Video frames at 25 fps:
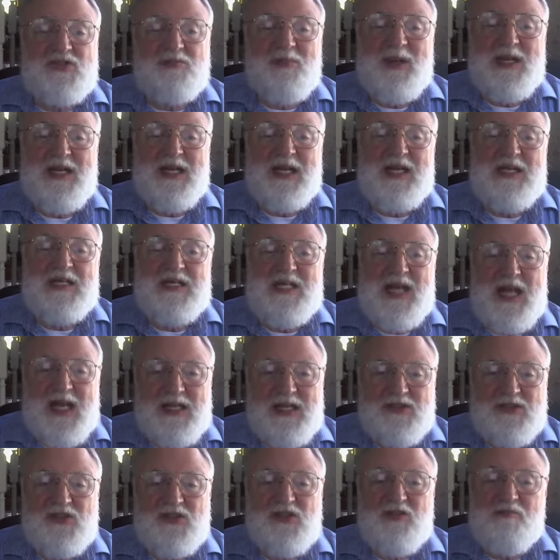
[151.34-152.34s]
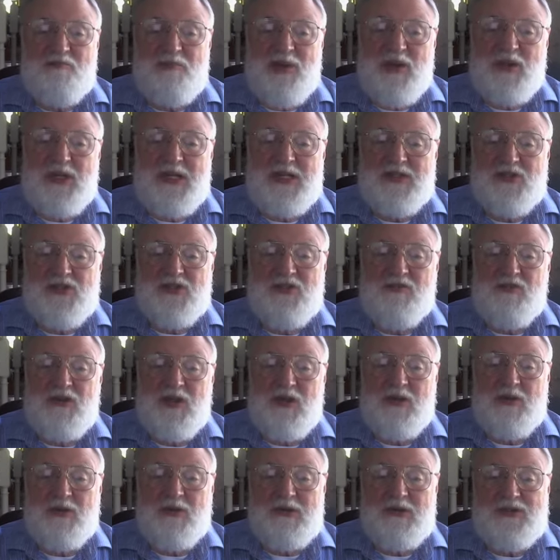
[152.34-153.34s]
spending tens of billions of
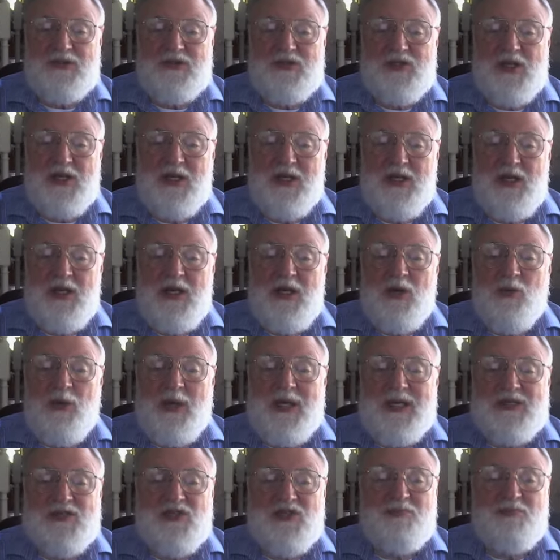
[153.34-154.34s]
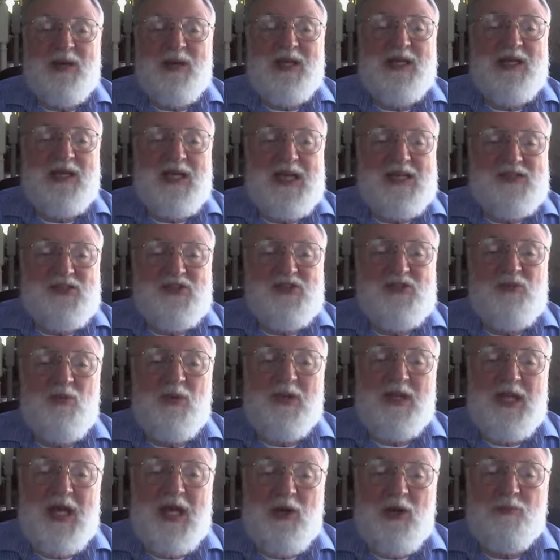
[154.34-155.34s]
dollars, we can spend less
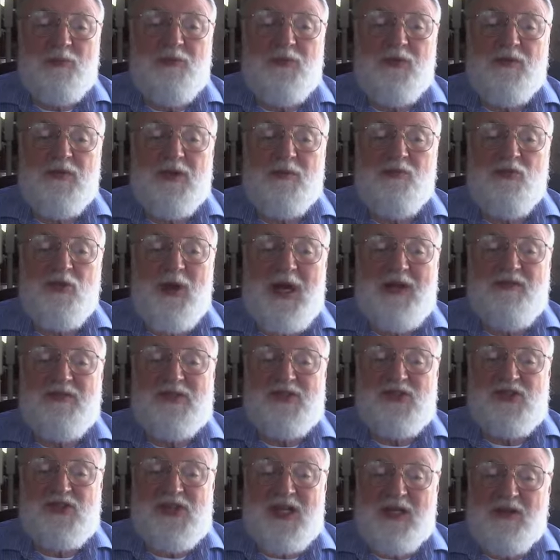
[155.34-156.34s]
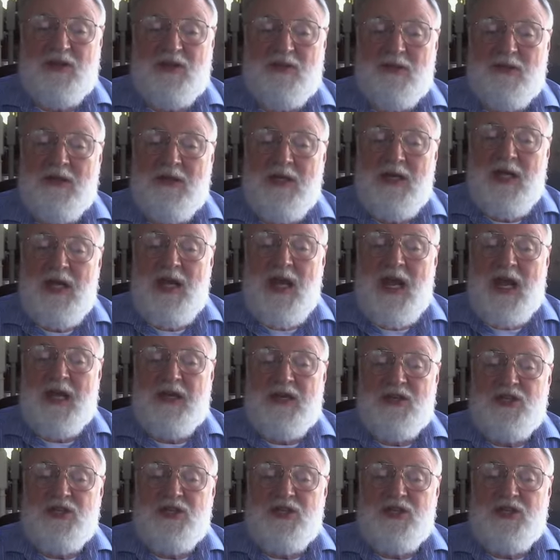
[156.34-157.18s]
with help from the private sector and